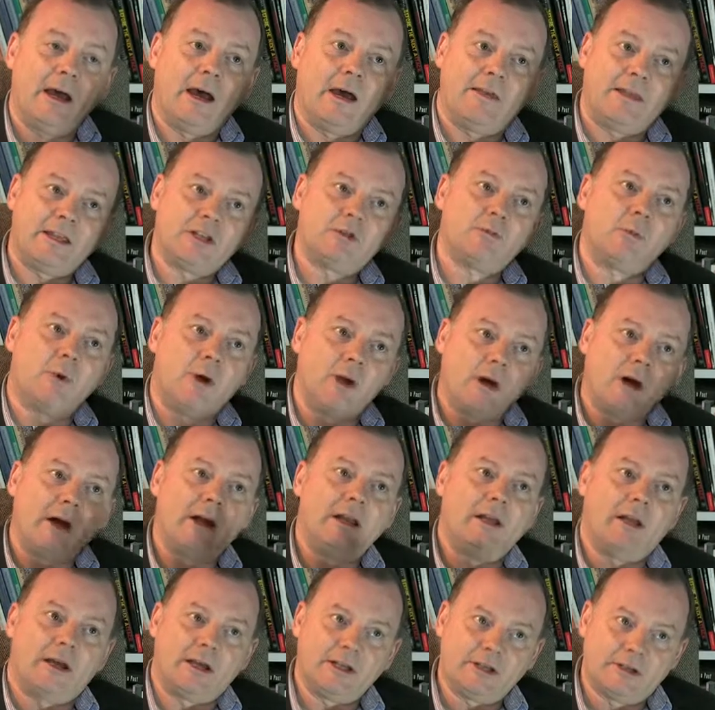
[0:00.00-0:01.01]
And that's why
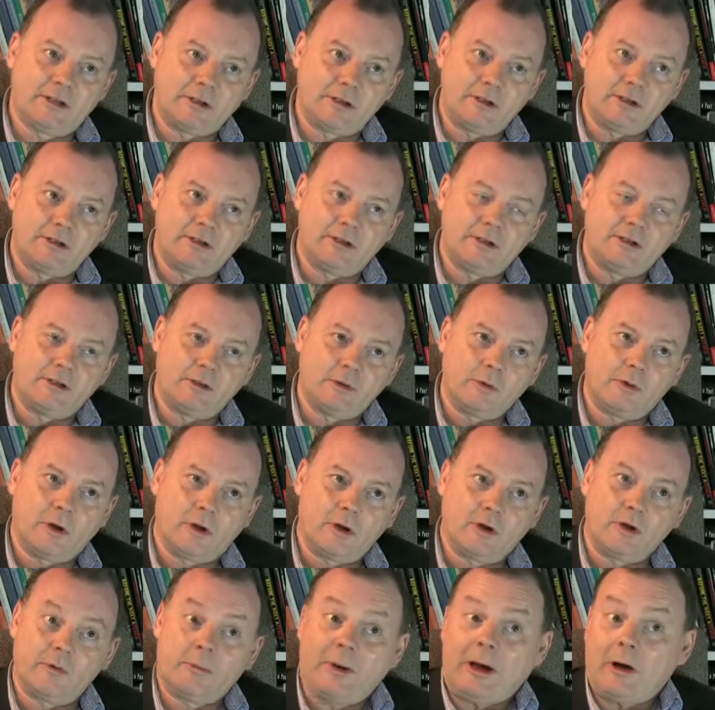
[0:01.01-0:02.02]
I like to talk a
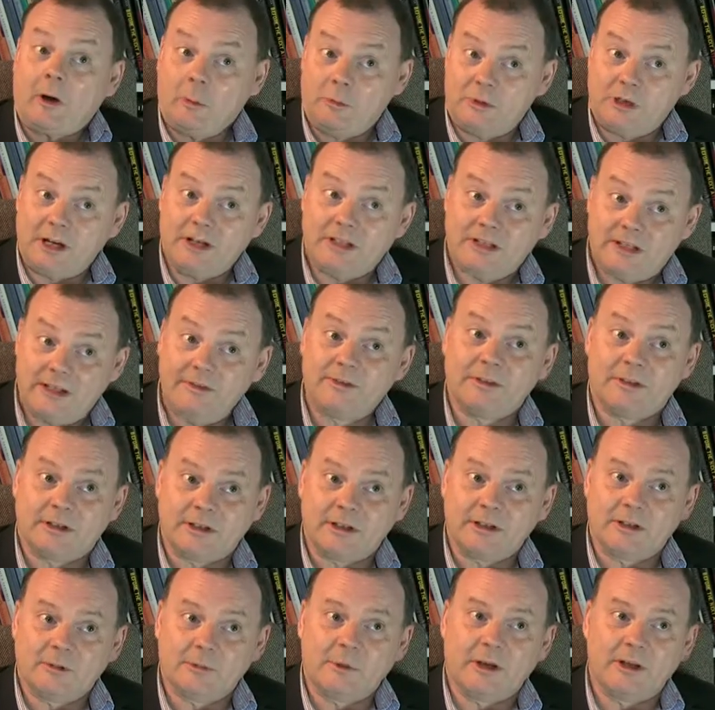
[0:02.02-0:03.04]
lot about
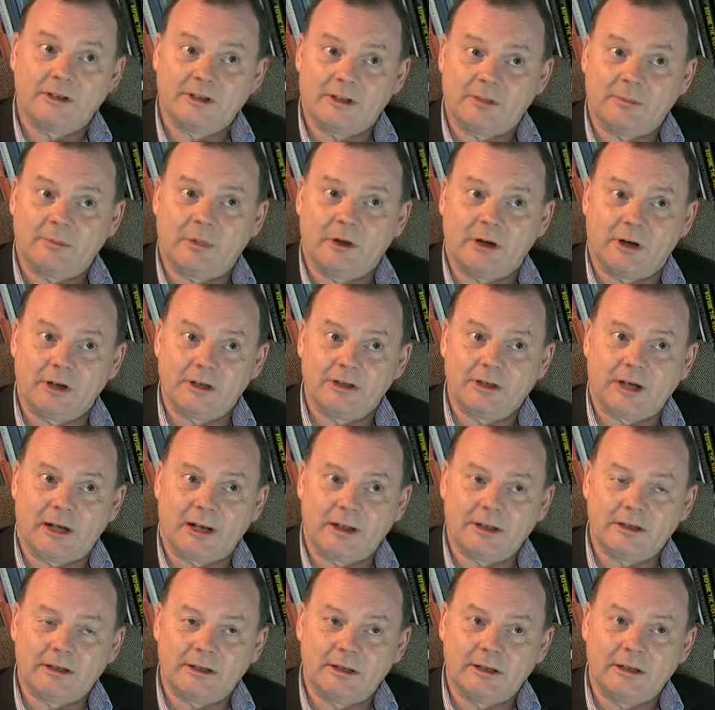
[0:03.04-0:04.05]
objectivity as well as
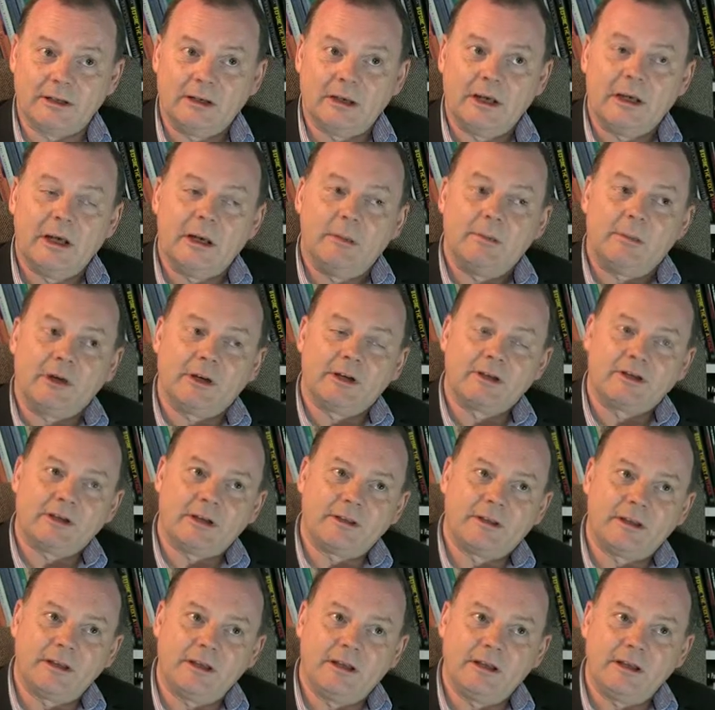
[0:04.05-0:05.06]
impartiality, because I
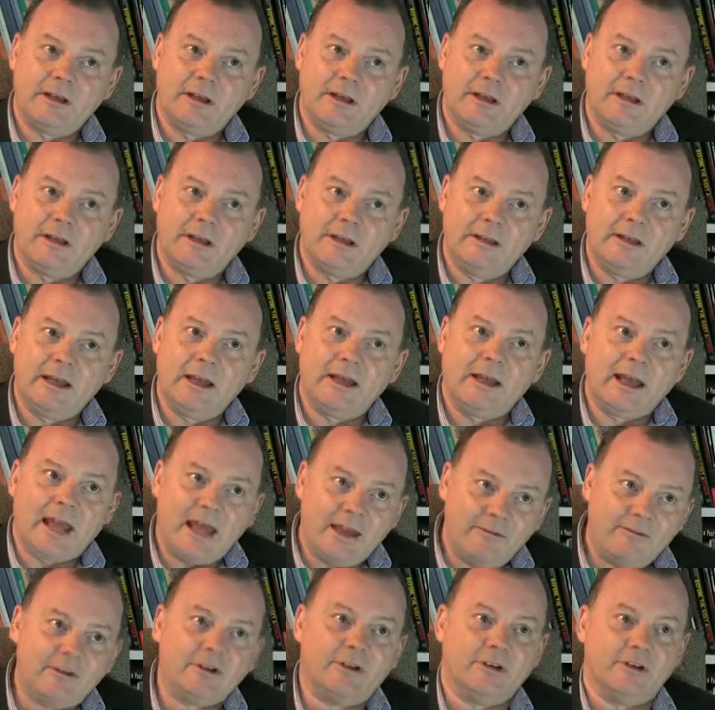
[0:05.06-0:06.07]
think in the end,
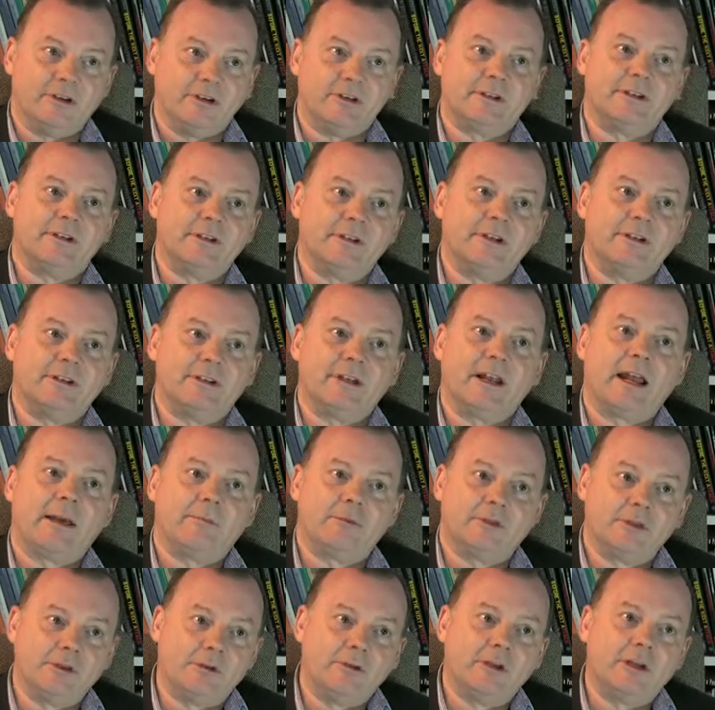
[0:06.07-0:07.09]
evidence is an
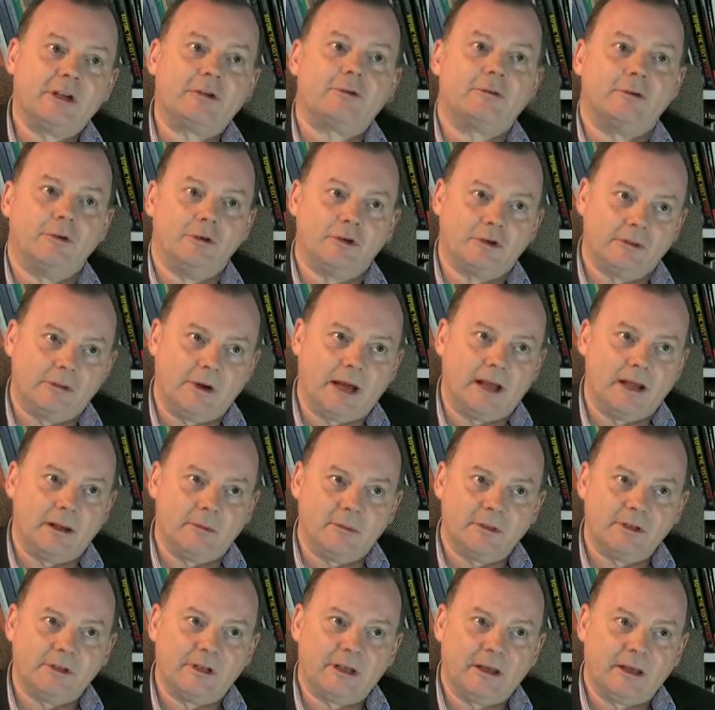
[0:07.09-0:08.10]
absolutely crucial
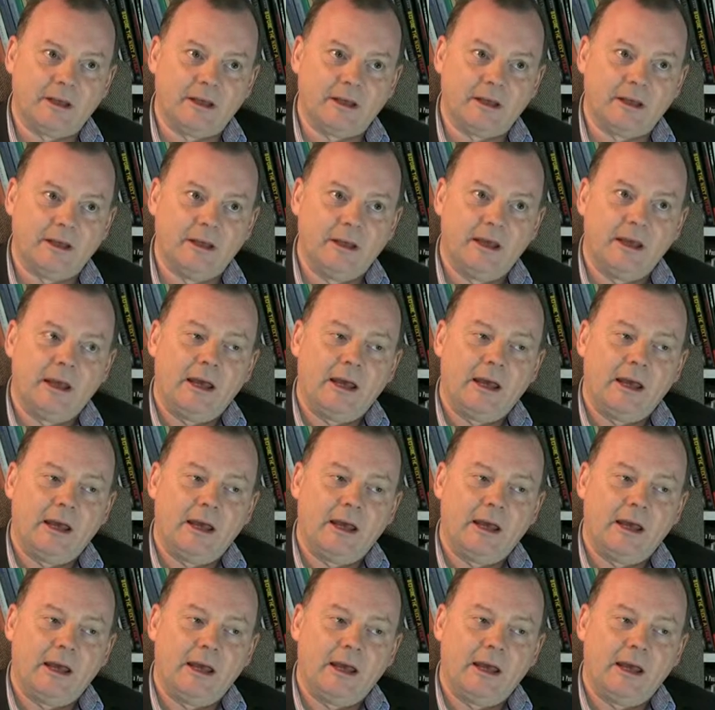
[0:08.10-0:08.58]
element here.